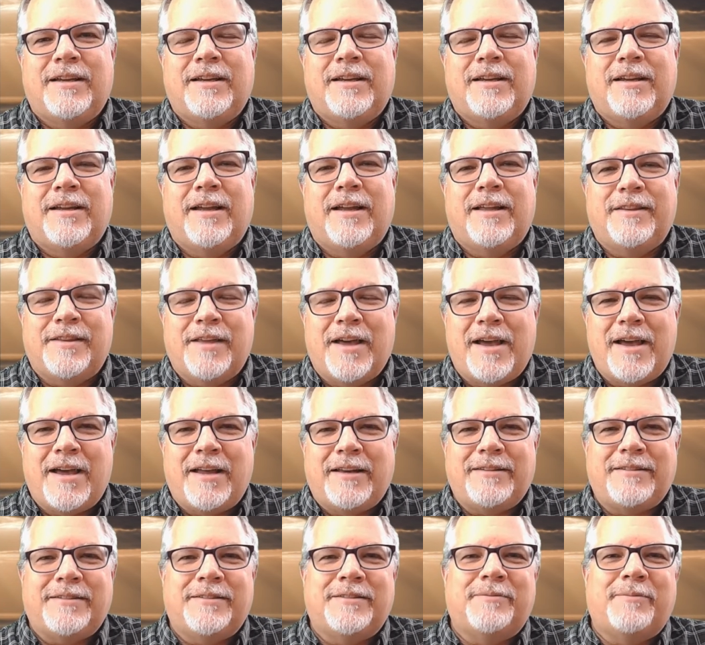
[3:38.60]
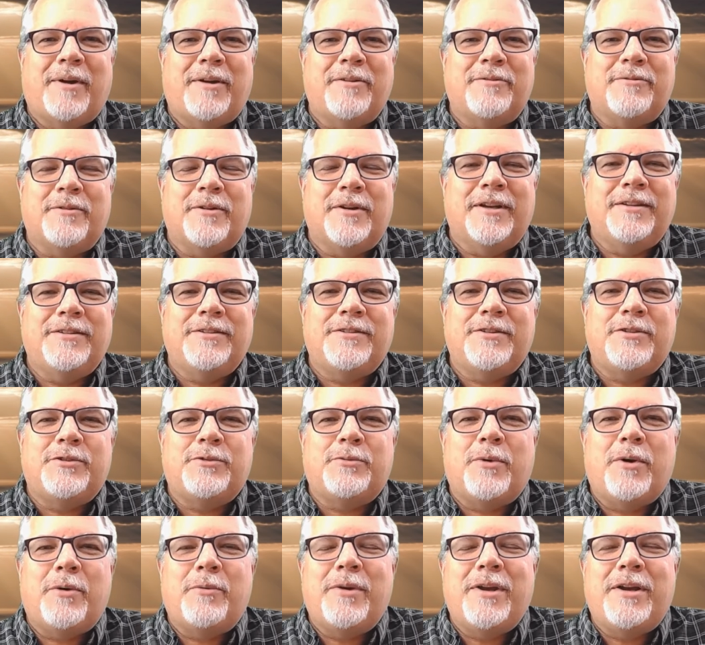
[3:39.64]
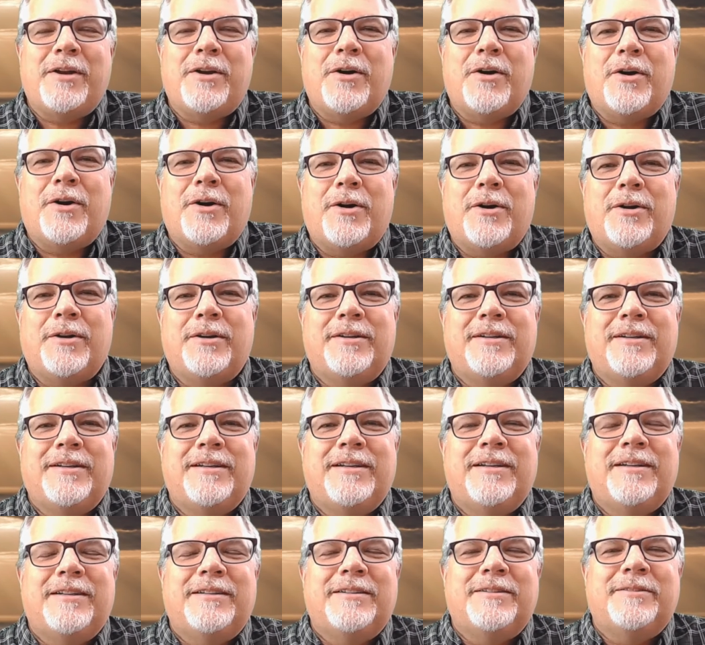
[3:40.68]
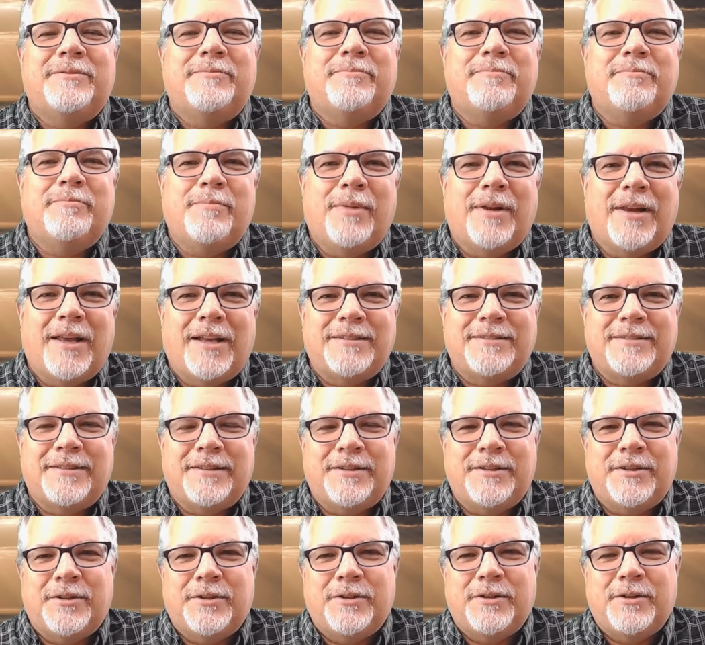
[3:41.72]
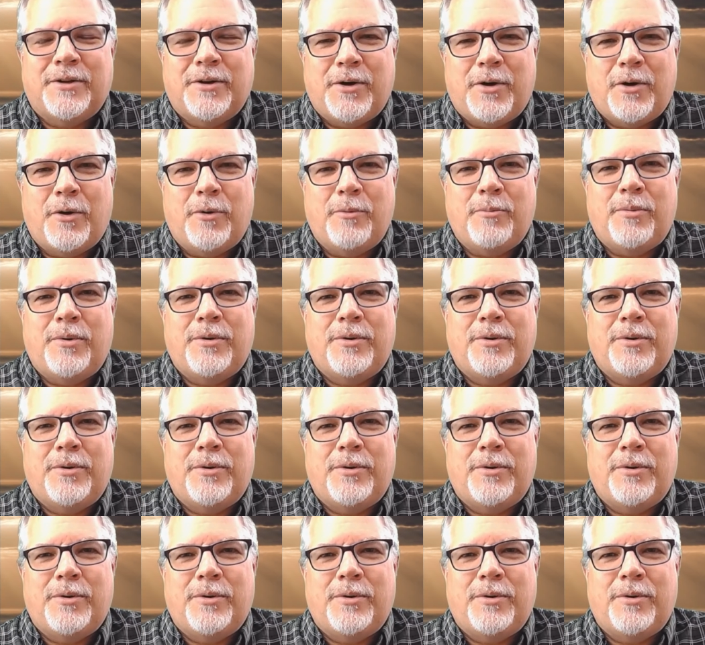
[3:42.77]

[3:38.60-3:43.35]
And that, my friends, is what we call blessed hope.